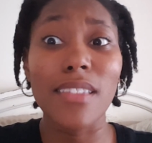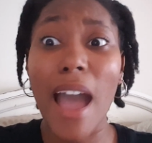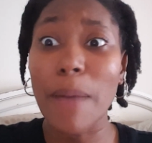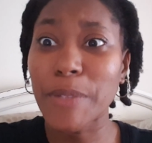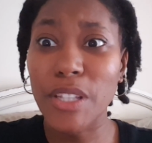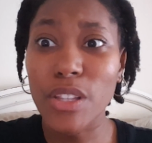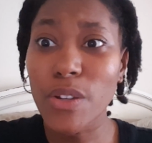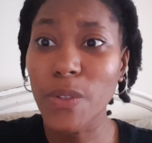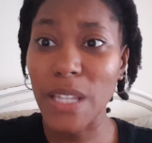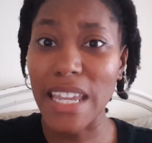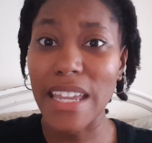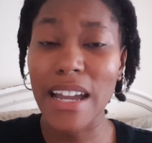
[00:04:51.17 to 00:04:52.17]

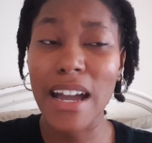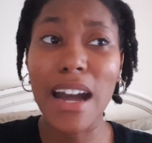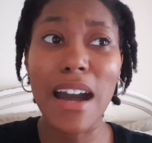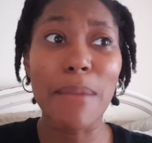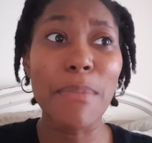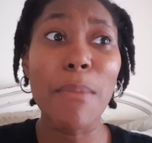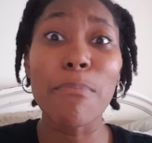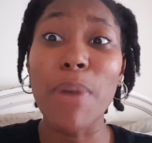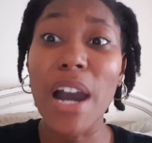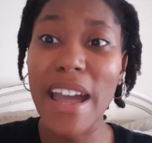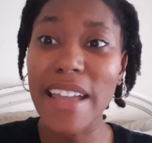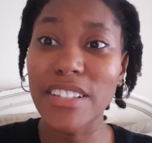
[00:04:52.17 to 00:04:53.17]
Absolutely.
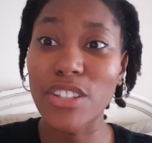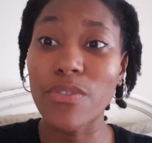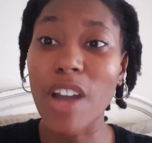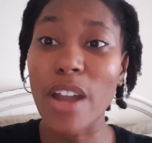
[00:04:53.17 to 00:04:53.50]
But you've